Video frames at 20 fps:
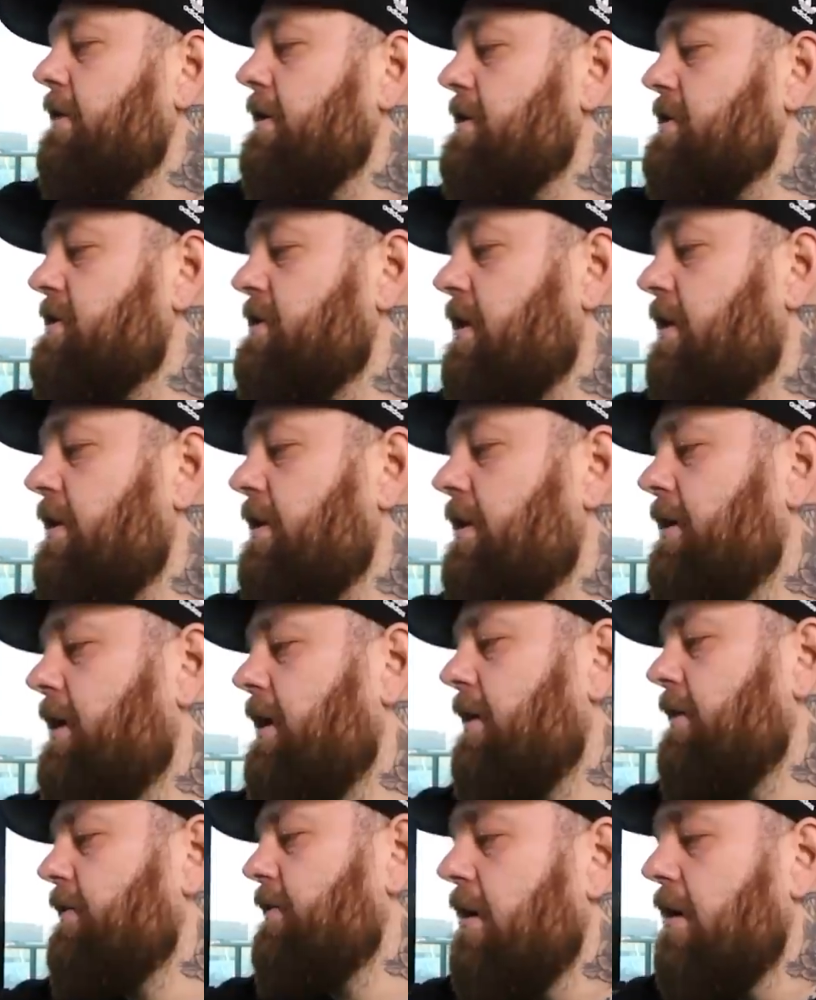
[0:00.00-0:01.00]
that started
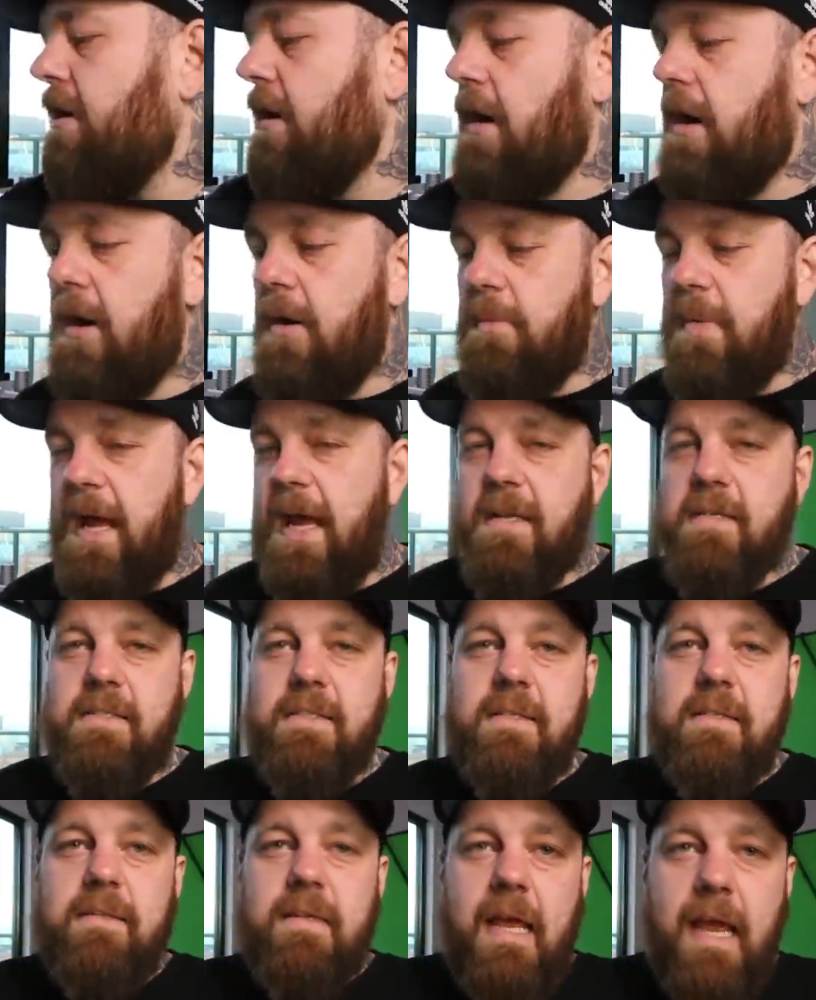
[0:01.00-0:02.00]
off
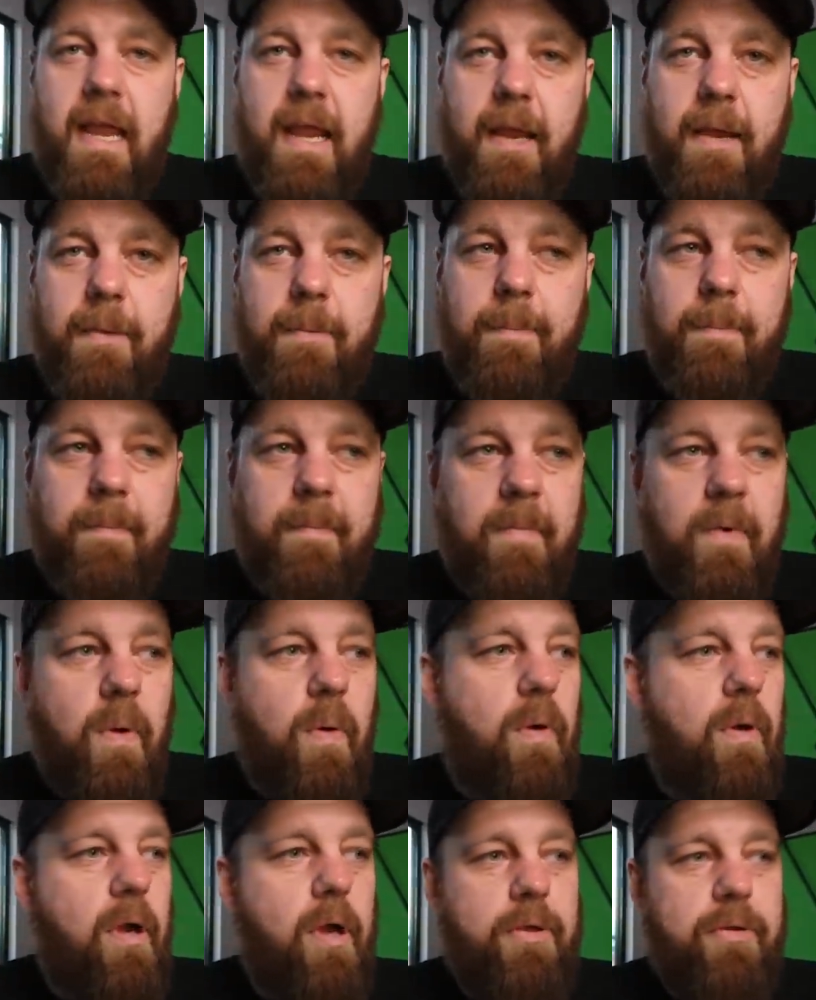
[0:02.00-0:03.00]
as the name,
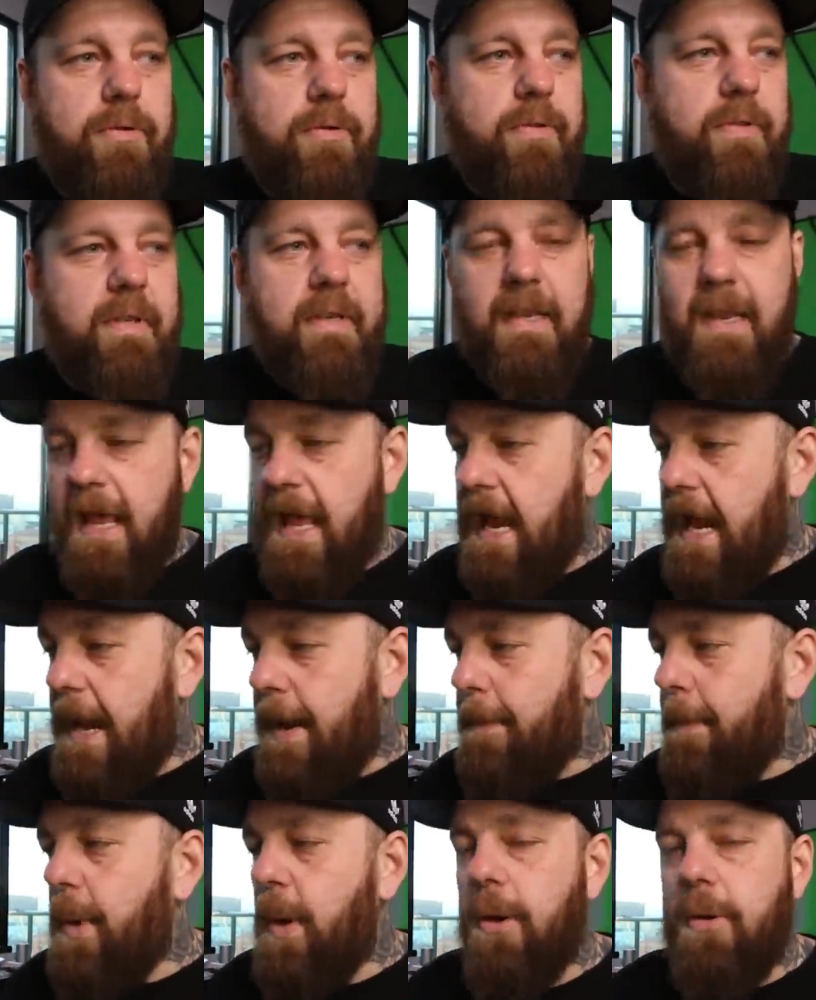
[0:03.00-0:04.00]
or under the
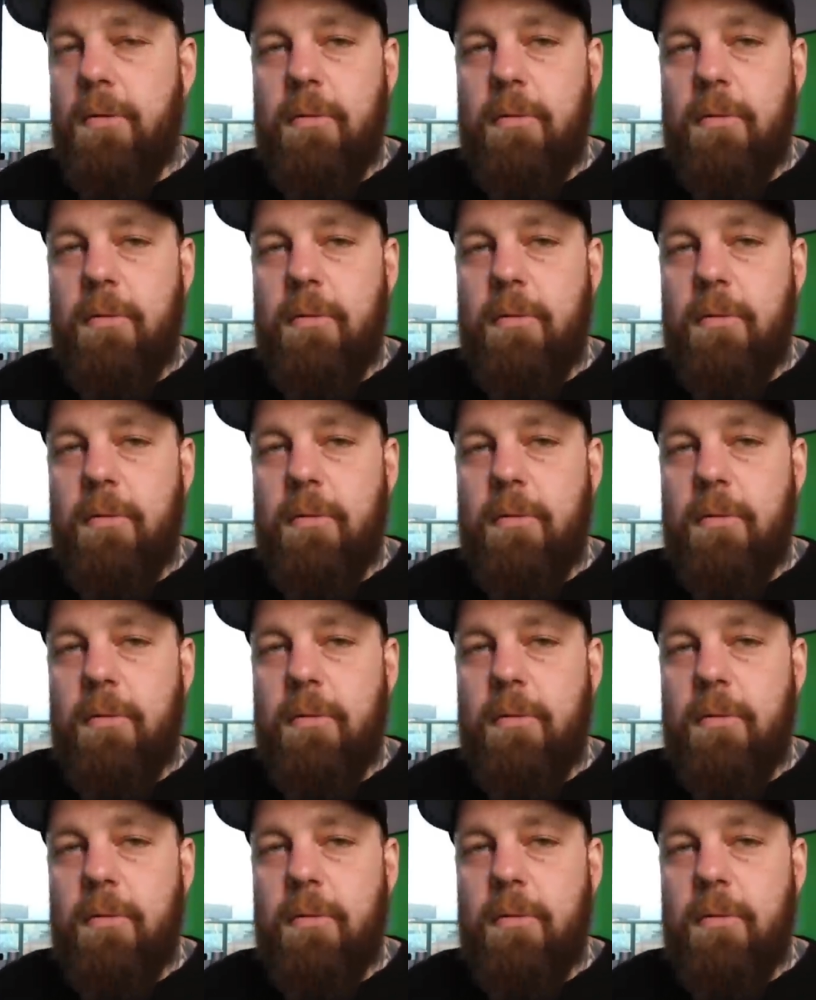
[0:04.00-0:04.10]
name,